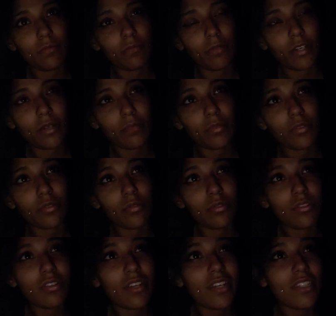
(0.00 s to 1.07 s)
when I'm
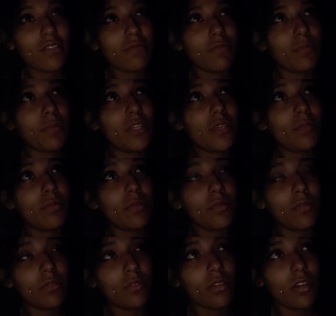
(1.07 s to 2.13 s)
socializing with
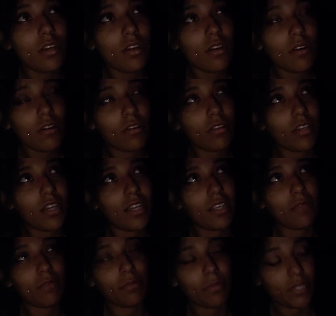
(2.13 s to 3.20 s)
people, or like with